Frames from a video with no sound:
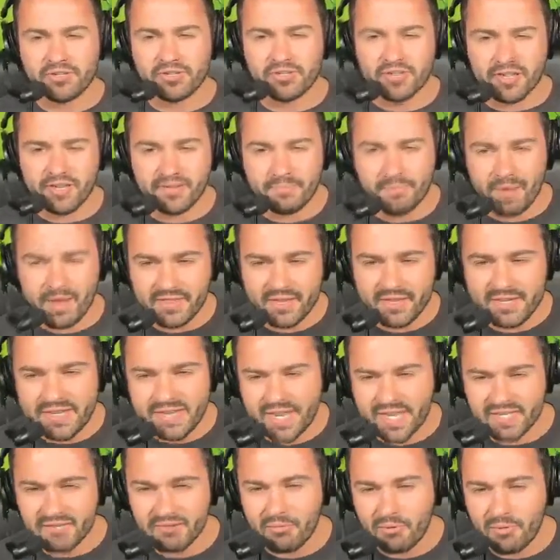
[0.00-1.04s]
or does it make the
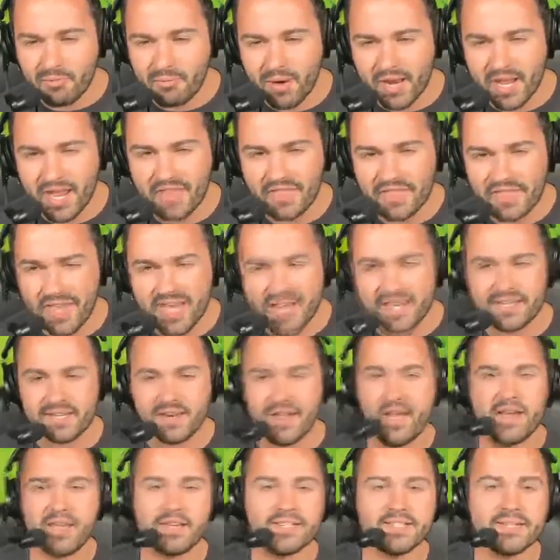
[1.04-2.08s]
exact same amount of money? I think it
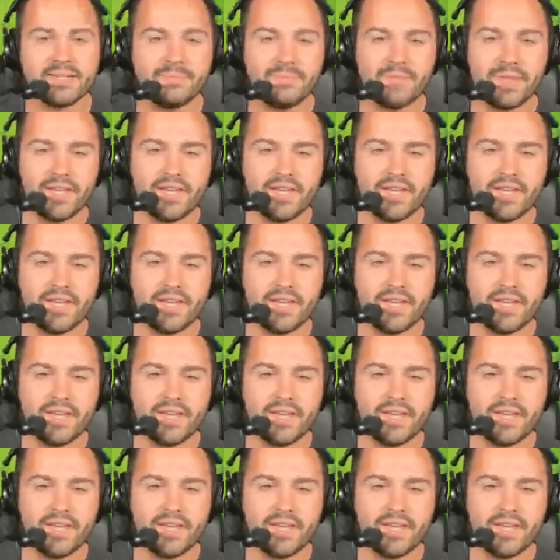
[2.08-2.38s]
does.